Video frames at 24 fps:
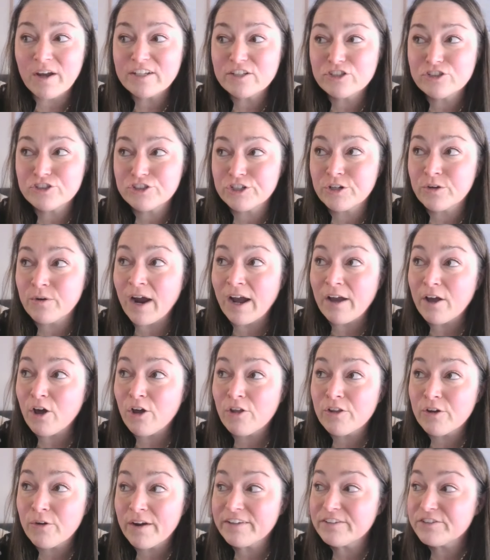it's true.
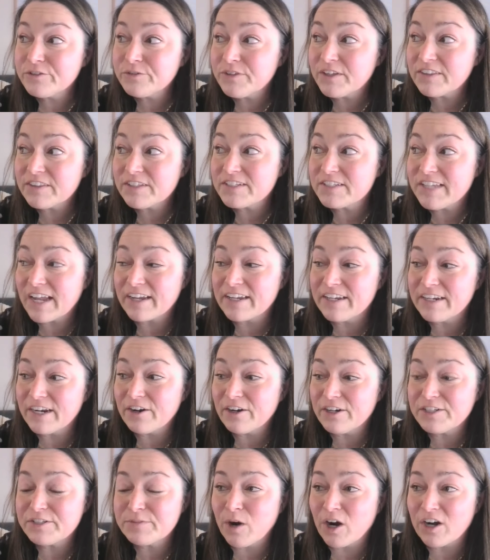Although I do think the
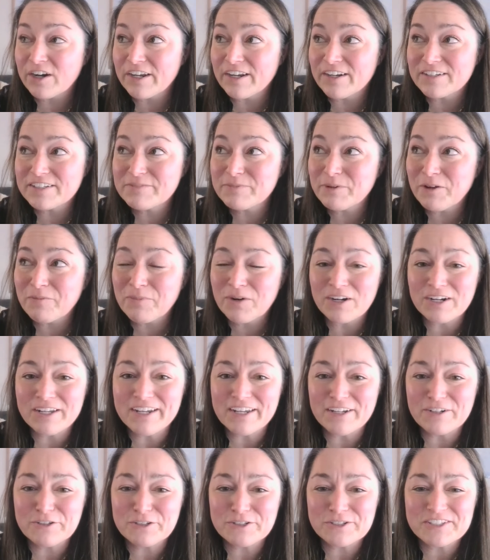secondaries market is a pretty
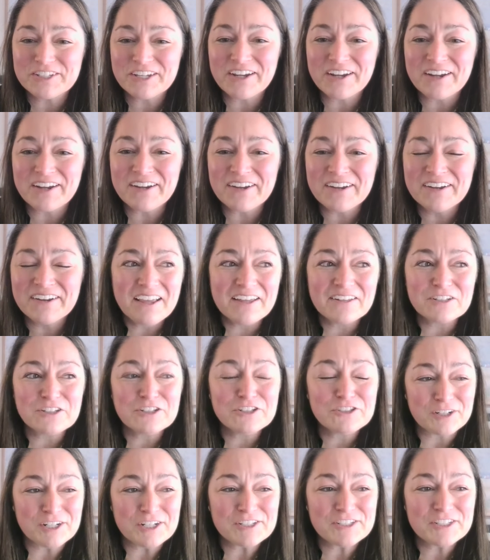interesting
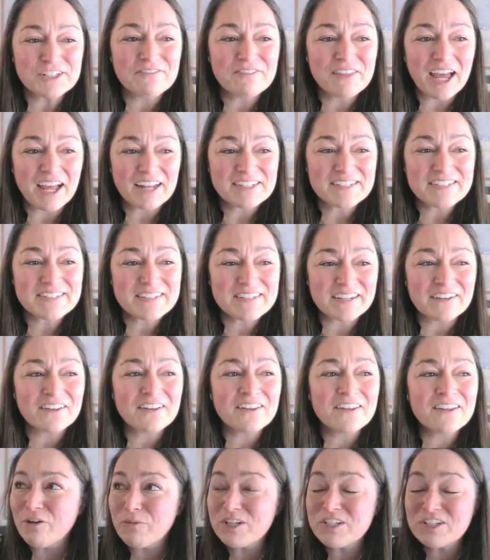illustration of that.
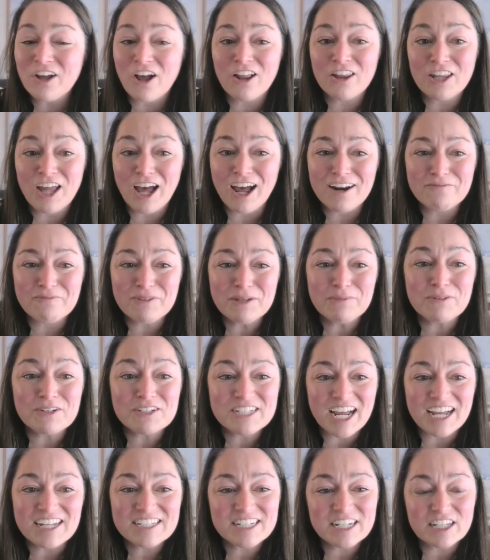Still, we saw a lot of people
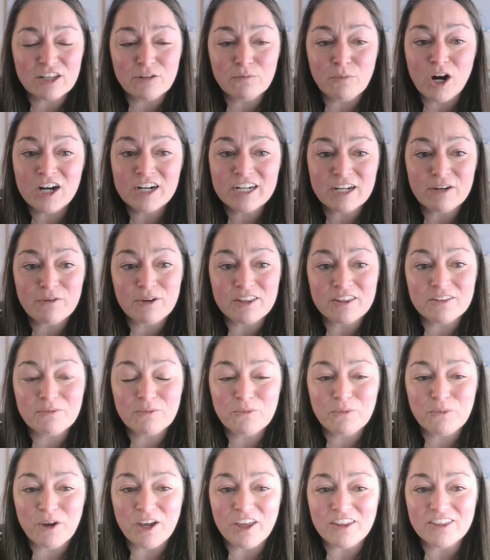testing the market with
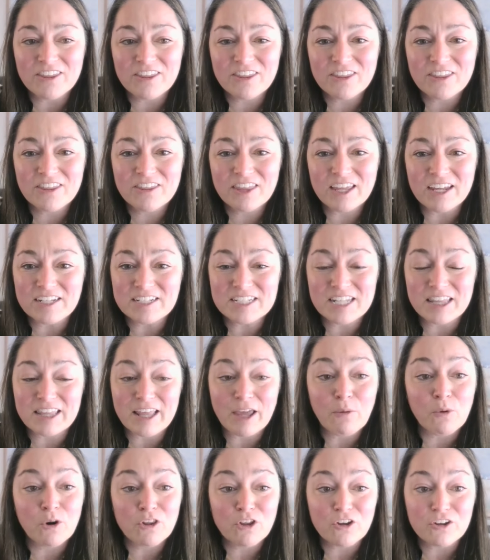with things that they
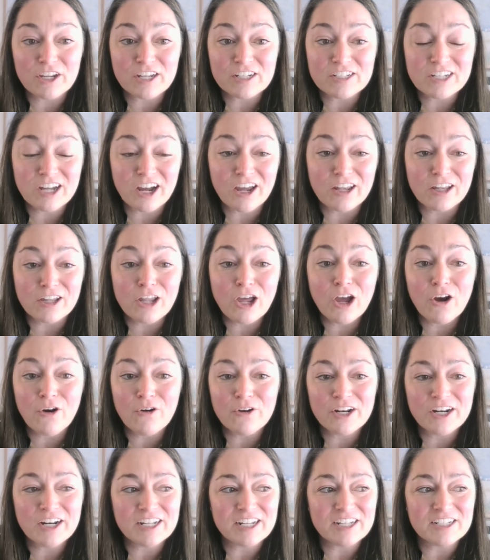were looking to unload
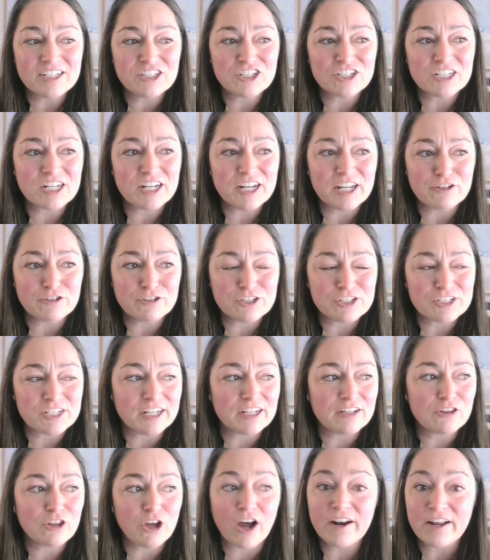and it's just an
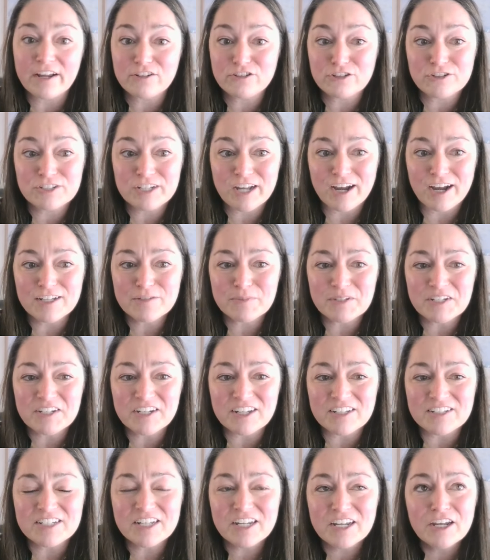interesting thought exercise
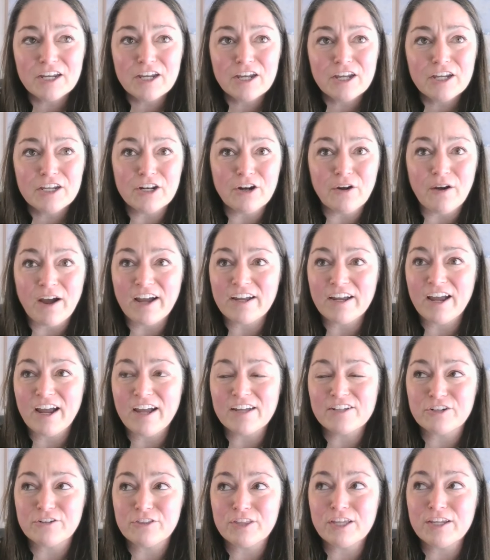because you know
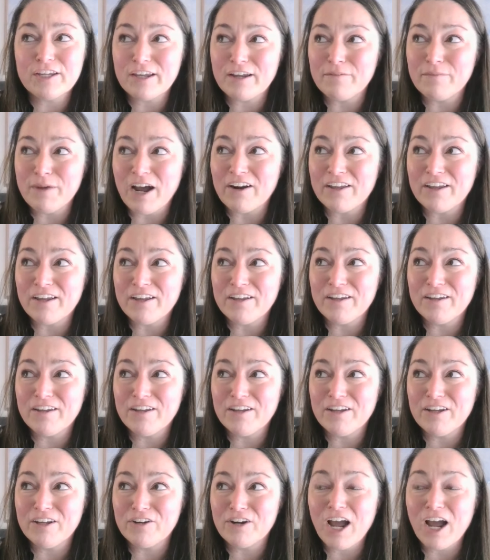as you're thinking about it
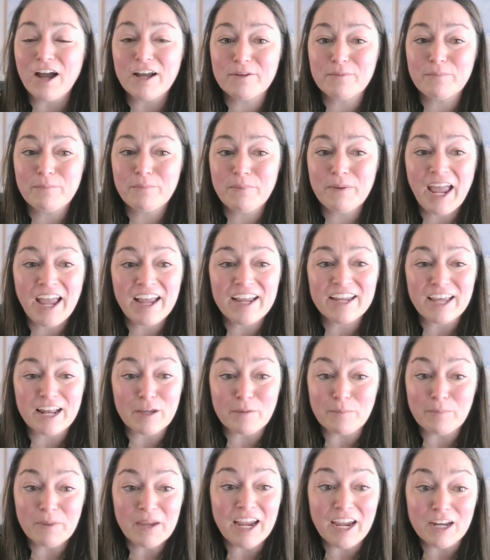you're not pe-
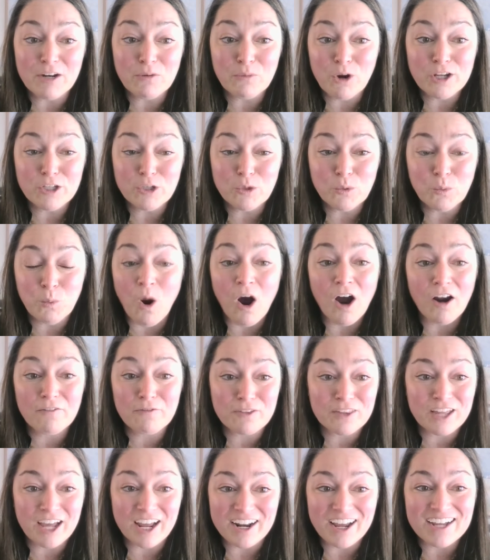getting paid what you want
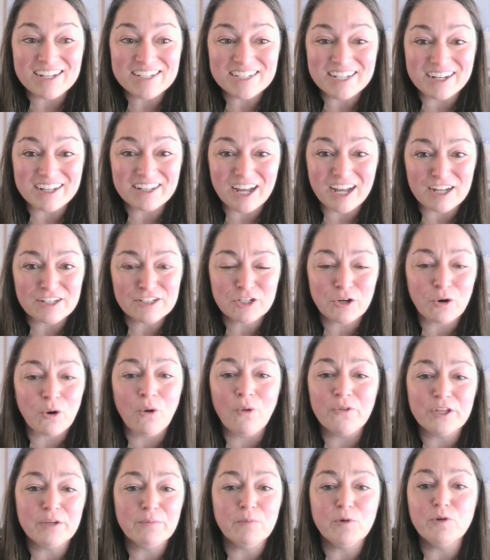for that asset class you're
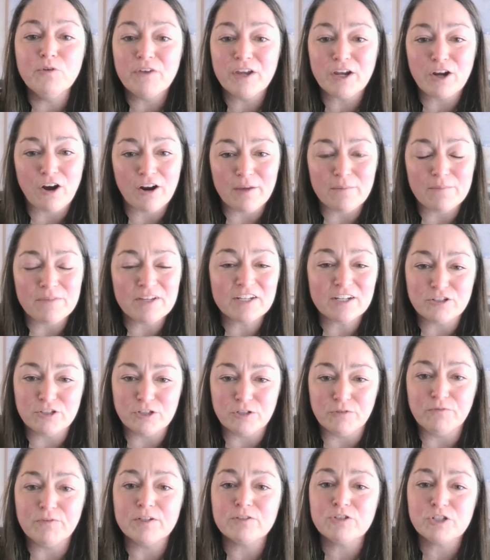only moving on it because
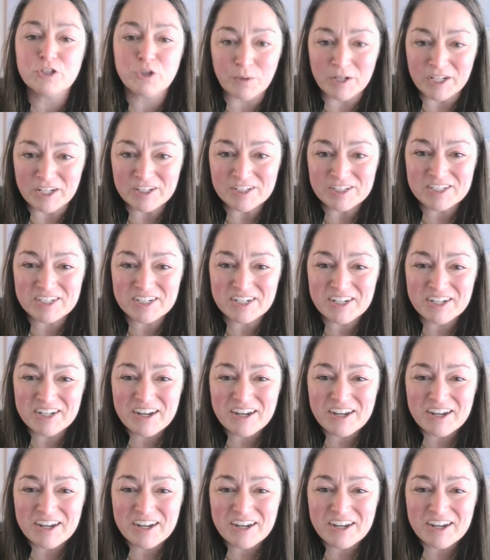you feel squeezed